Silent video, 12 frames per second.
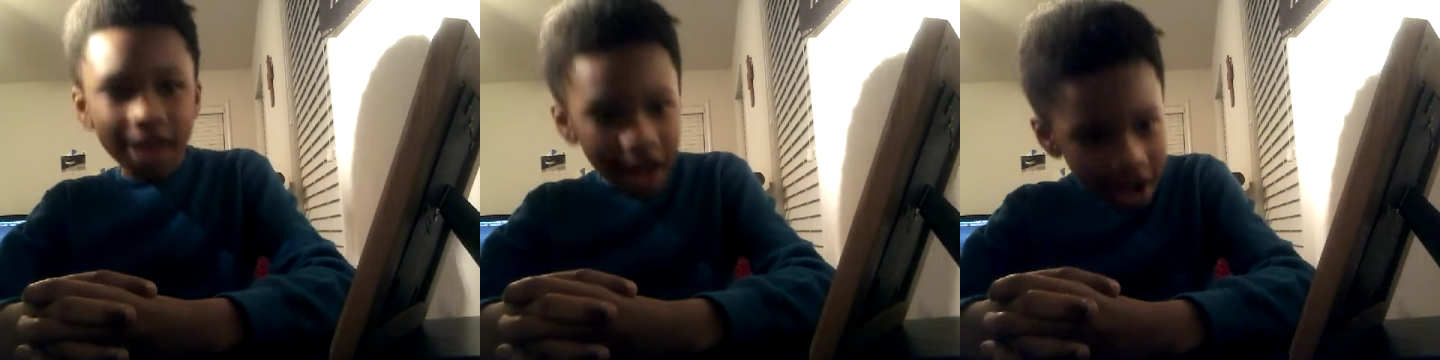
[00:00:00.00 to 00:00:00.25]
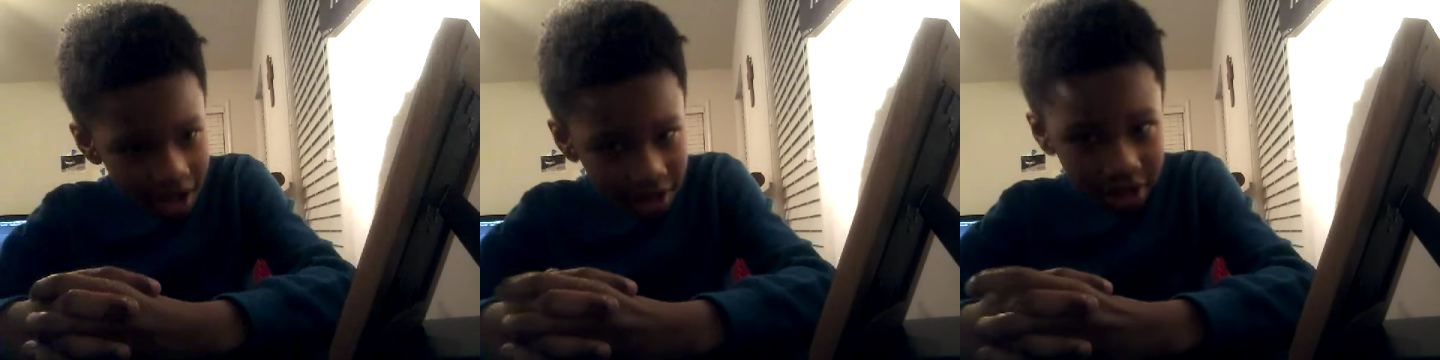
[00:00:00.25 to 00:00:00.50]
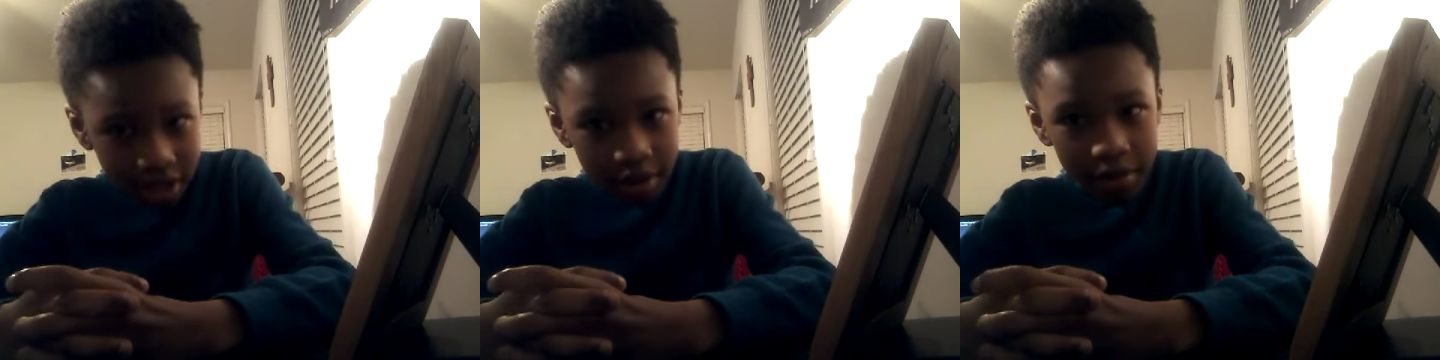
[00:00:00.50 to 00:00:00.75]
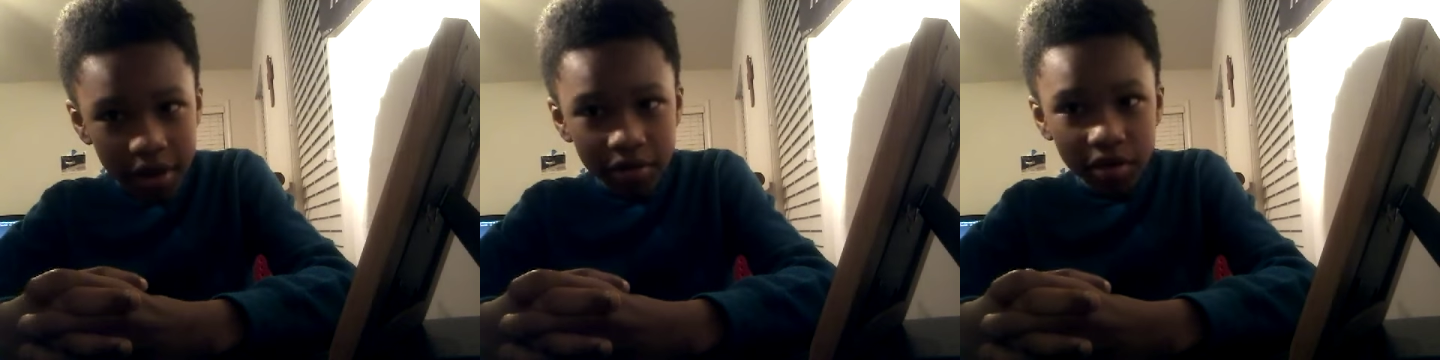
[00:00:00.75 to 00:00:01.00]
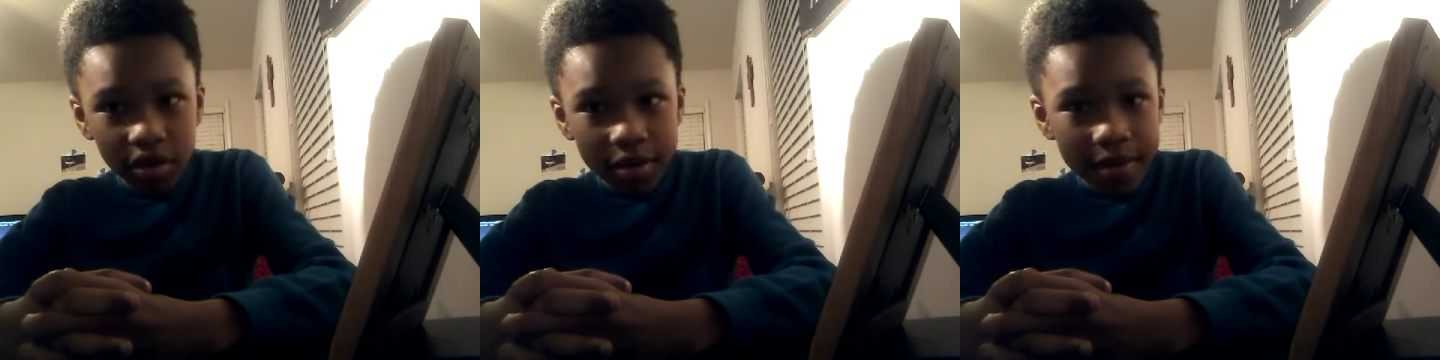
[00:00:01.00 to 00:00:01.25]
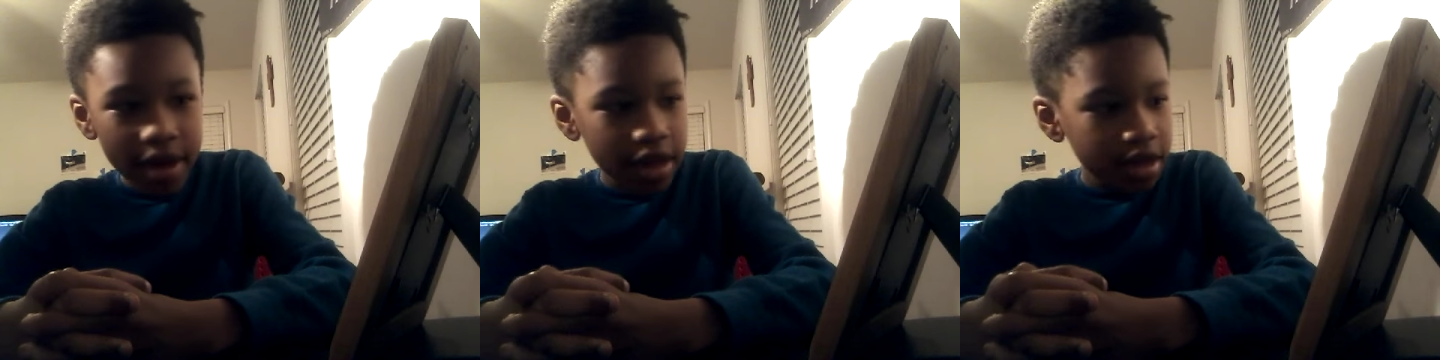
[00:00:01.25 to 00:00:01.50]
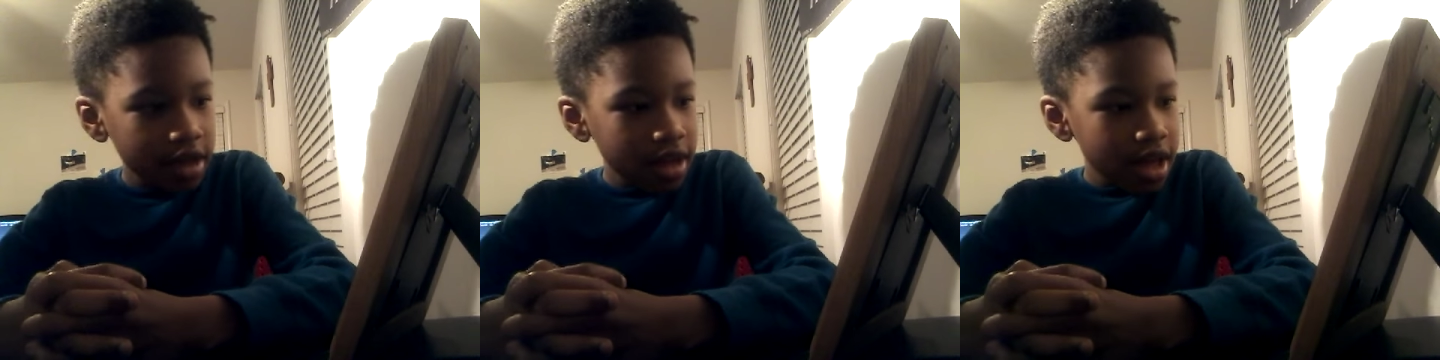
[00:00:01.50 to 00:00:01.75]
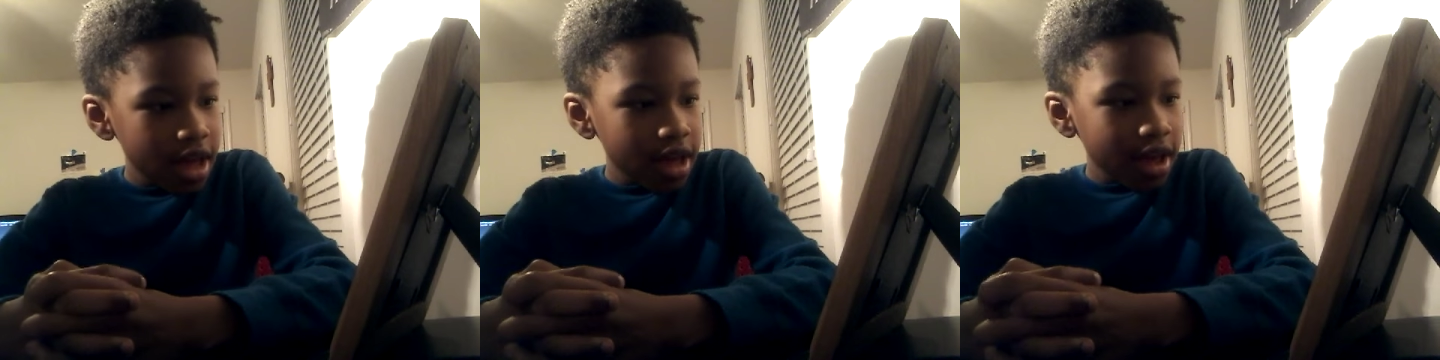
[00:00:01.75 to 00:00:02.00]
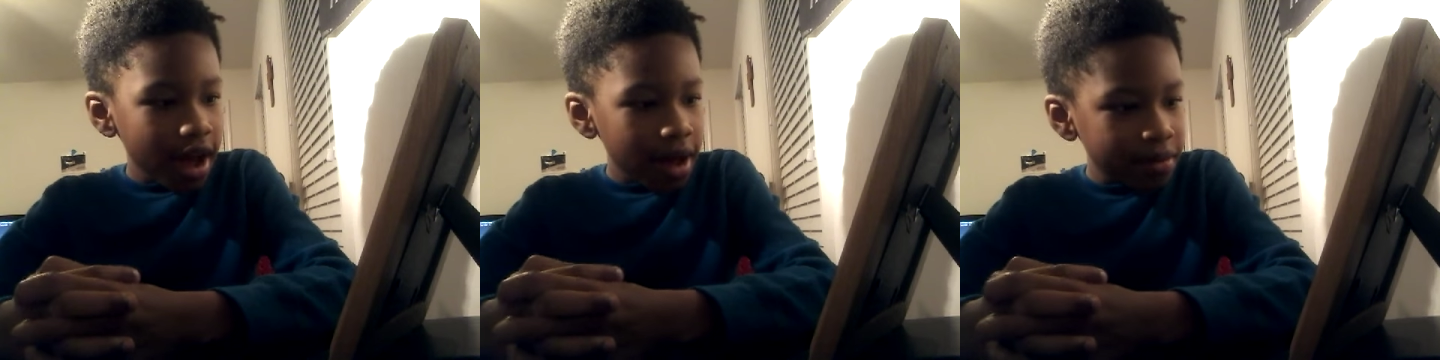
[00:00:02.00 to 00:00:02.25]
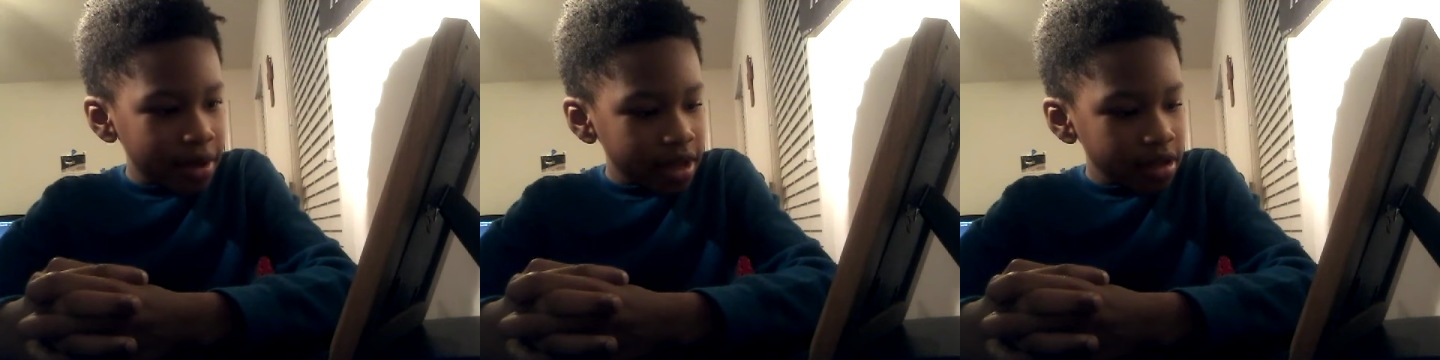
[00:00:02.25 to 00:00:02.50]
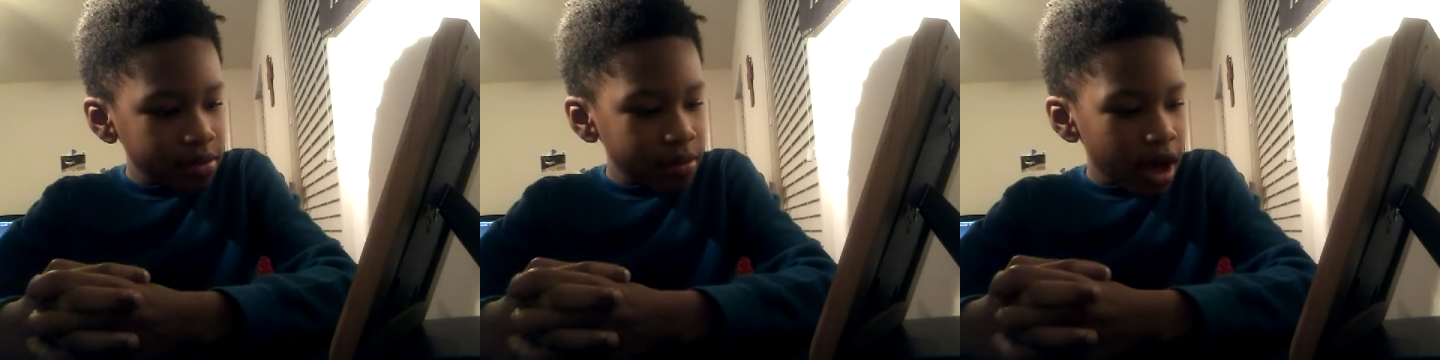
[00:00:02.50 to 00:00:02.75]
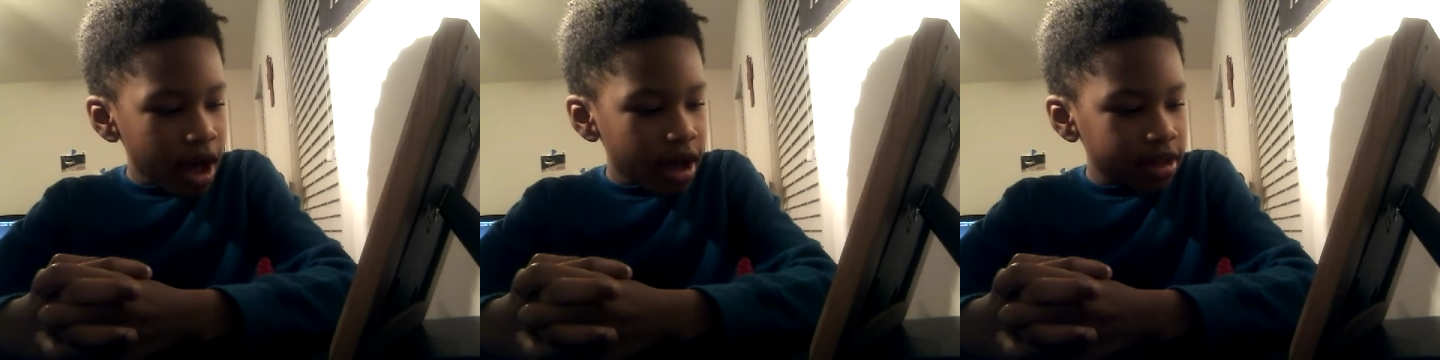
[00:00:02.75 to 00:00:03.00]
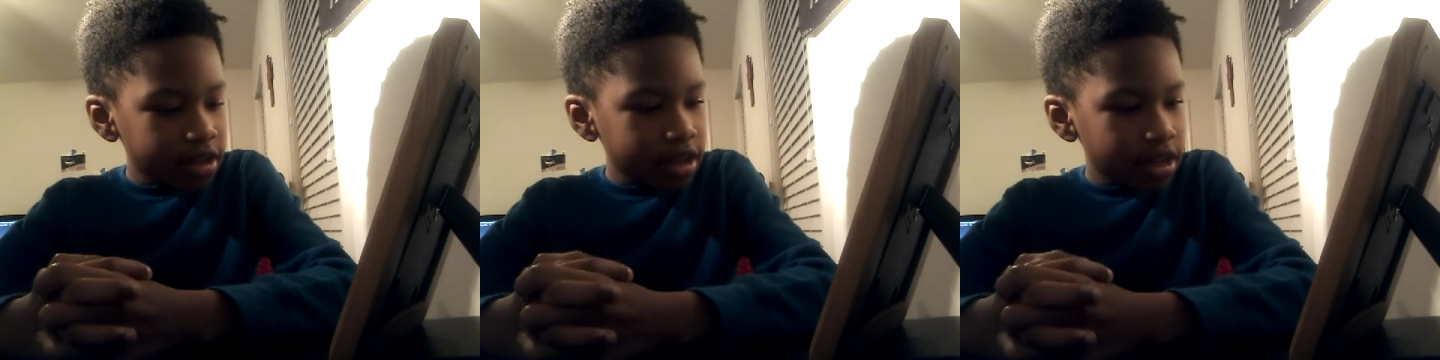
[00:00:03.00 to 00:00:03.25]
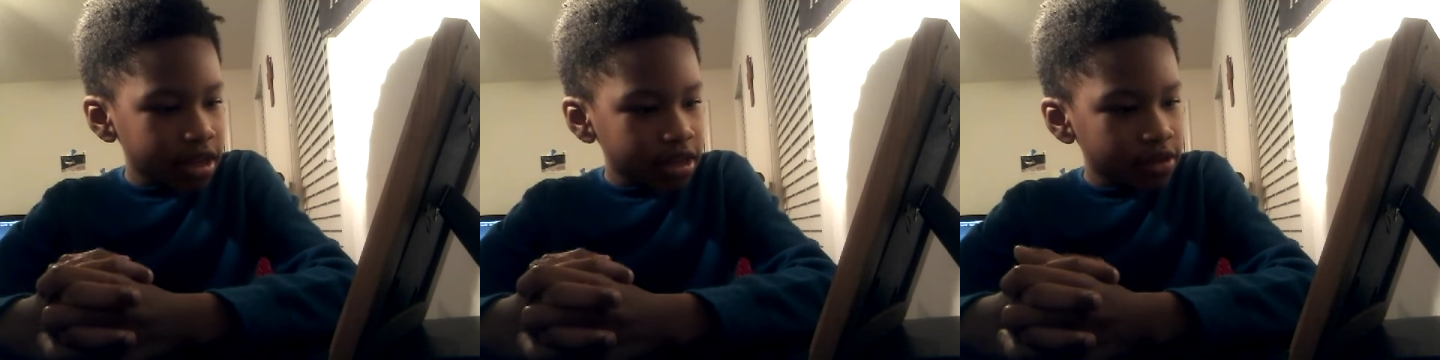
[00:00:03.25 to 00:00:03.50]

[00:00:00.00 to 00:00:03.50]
I cleaned up my room. I met him at